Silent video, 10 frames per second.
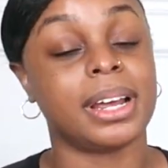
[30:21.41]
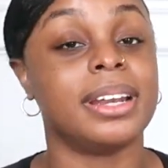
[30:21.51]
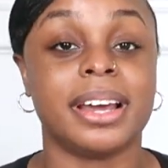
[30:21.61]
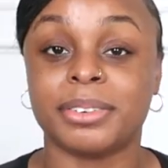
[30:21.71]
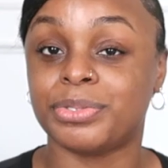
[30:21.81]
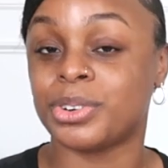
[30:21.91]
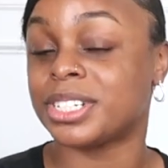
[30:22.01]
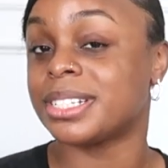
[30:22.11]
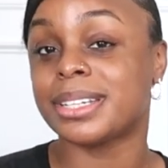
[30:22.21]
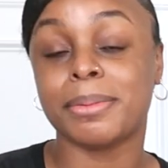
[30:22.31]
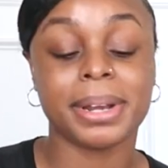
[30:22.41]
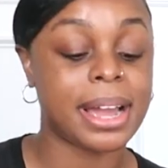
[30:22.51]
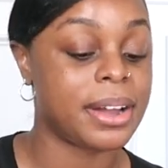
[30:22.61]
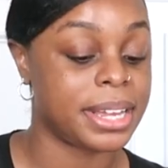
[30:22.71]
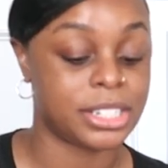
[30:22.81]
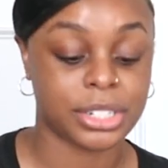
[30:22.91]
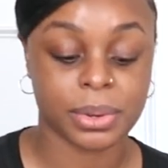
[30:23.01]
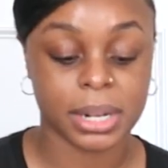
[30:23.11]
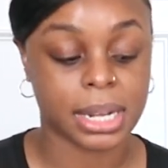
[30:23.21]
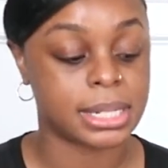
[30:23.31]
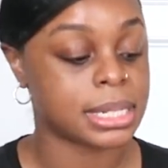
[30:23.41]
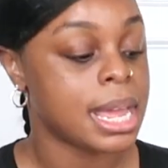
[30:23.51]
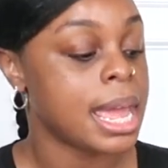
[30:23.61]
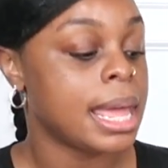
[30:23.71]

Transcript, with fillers: enough for just coming out and showing us